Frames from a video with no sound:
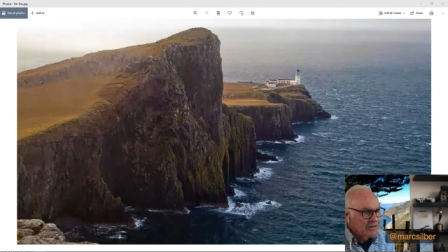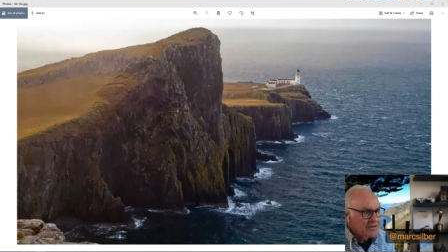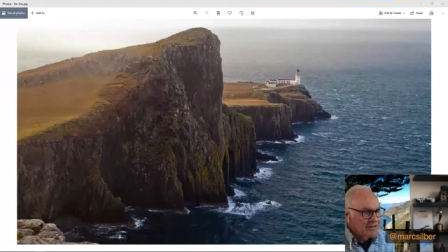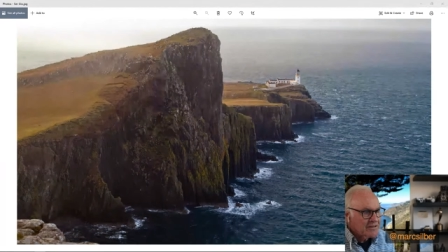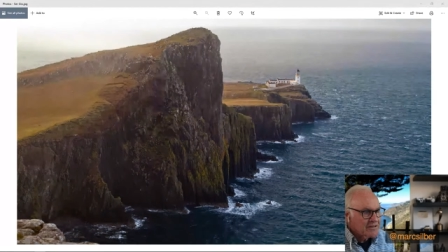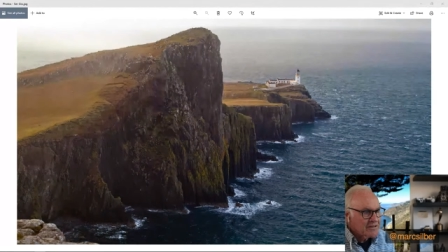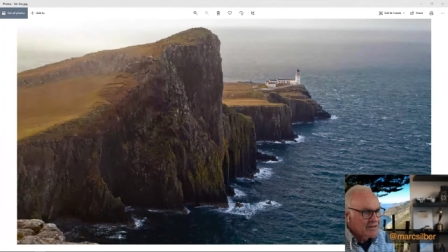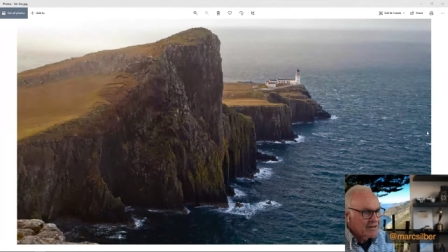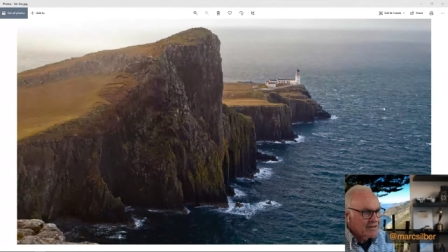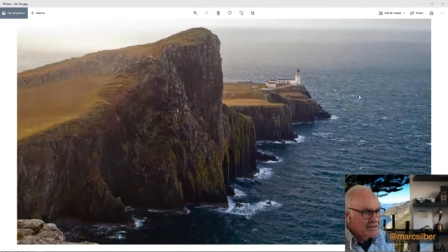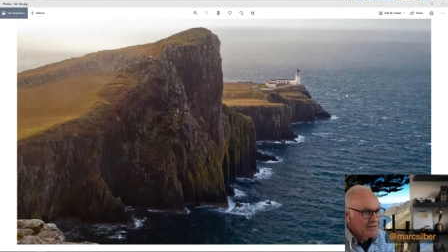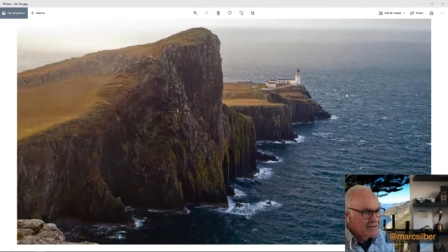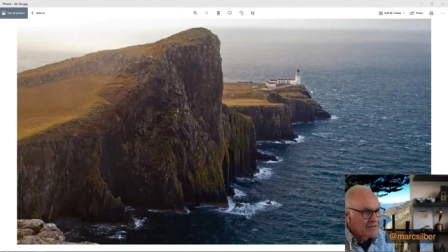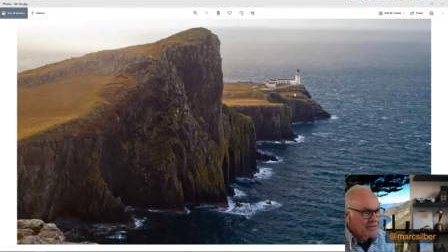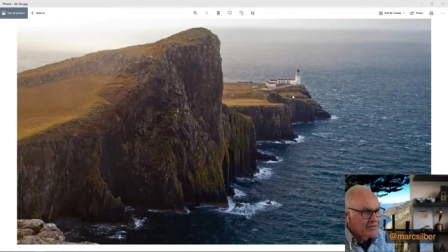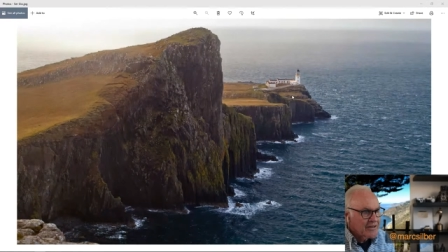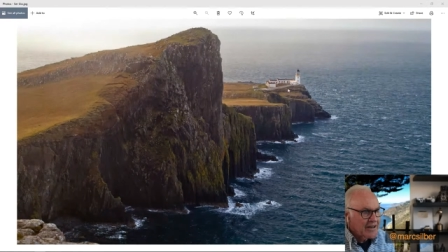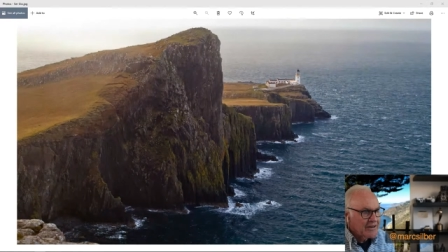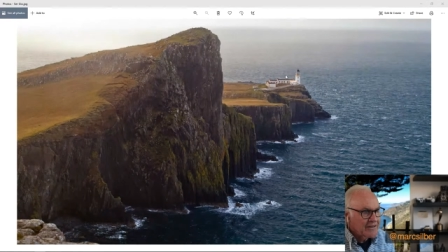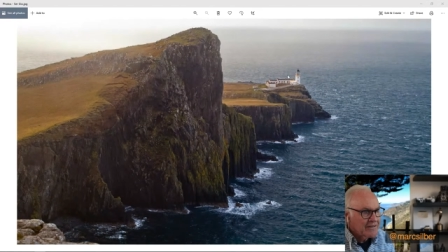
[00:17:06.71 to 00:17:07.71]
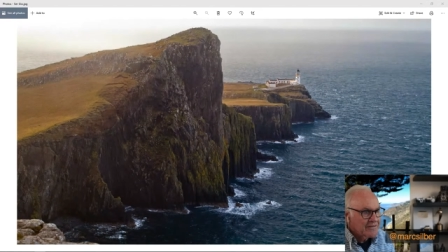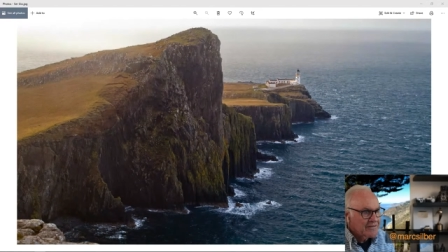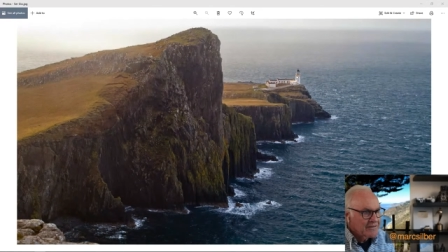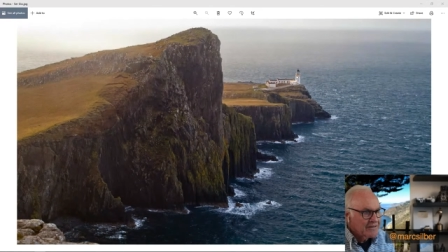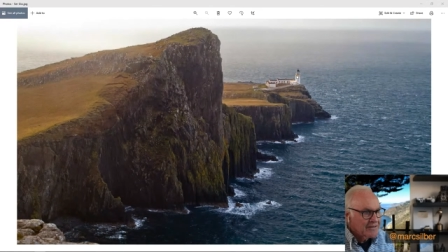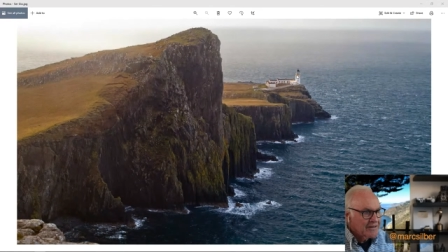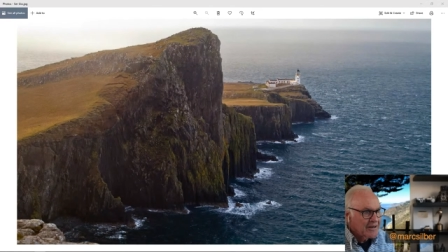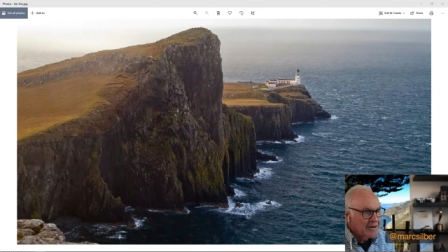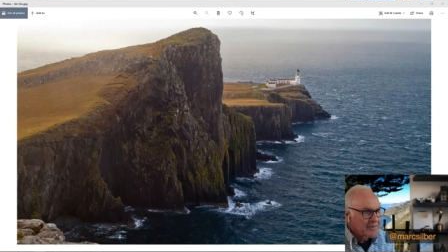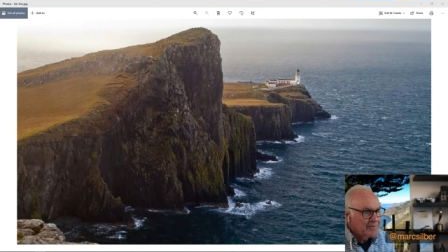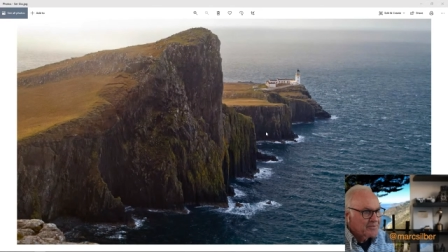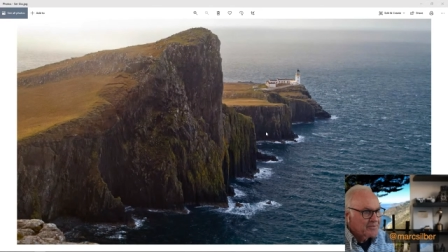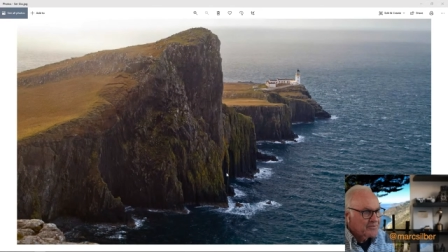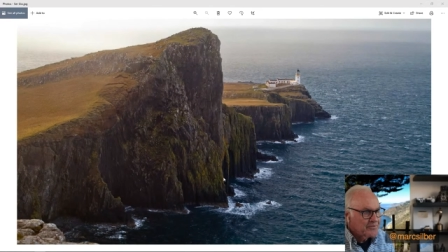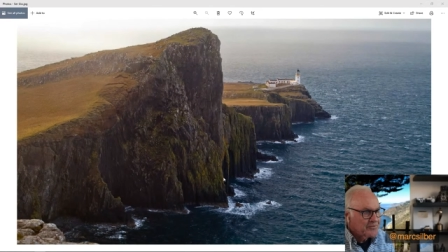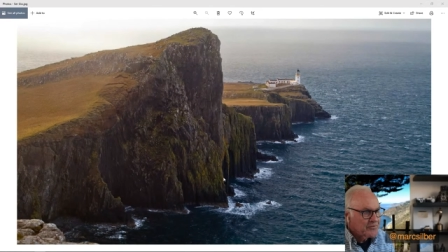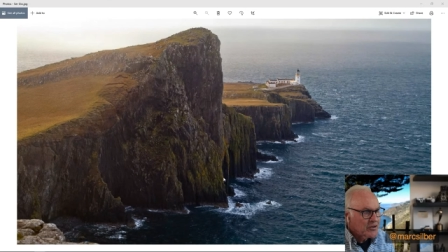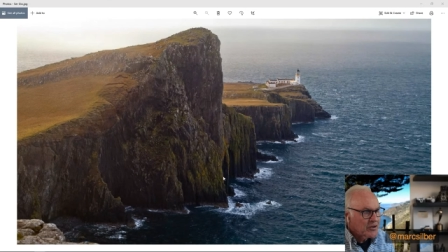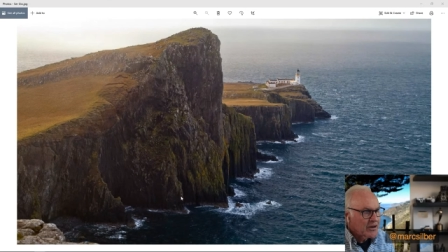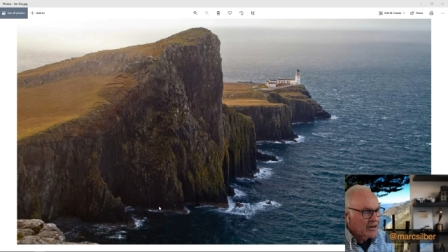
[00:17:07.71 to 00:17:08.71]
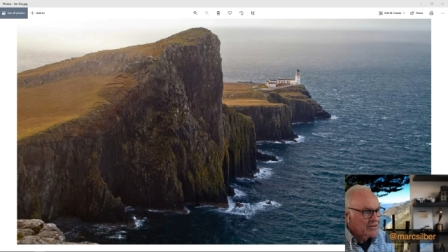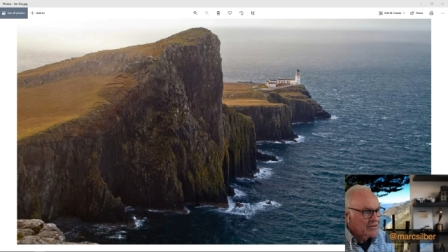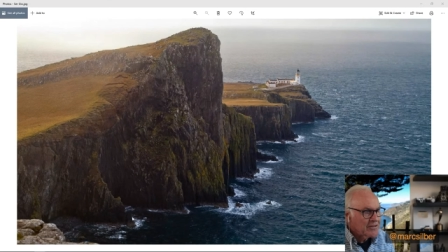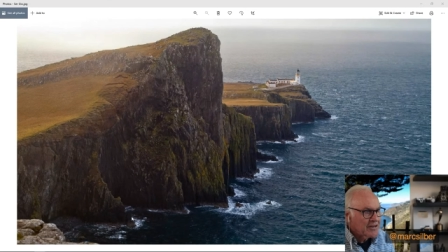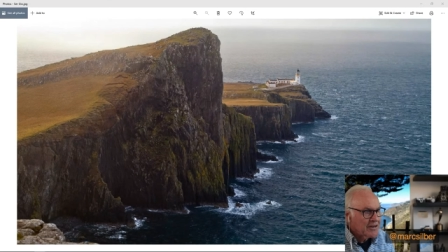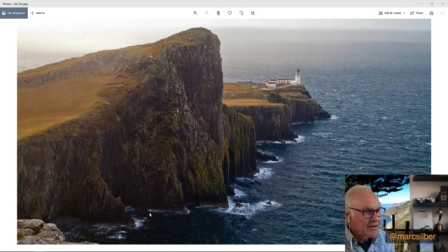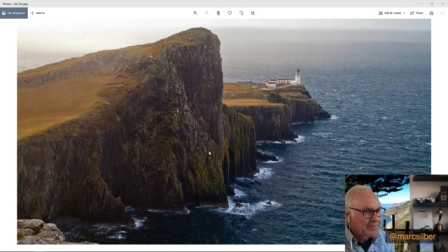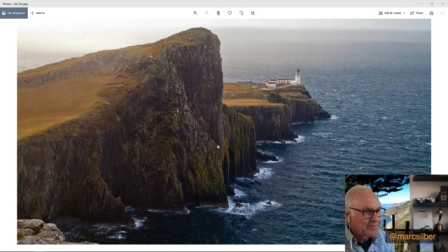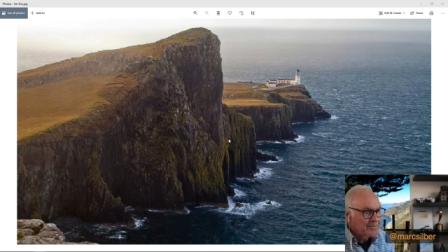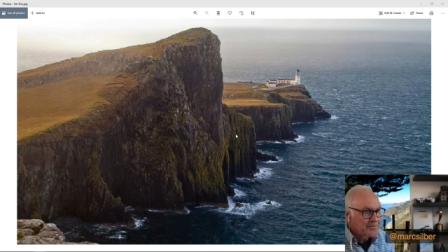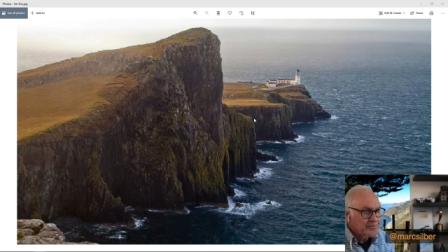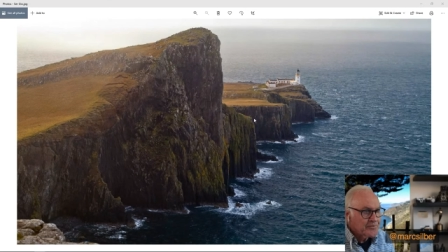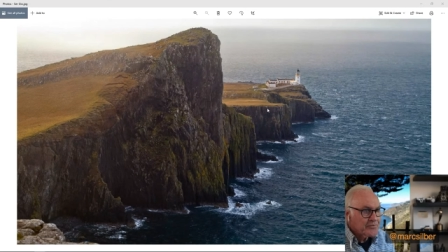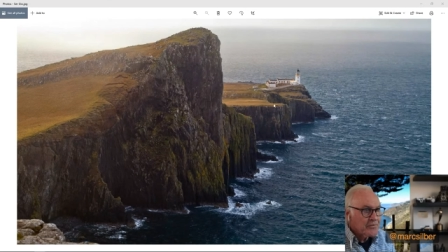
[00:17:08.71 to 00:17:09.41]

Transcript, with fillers: the center of that. Yep right there.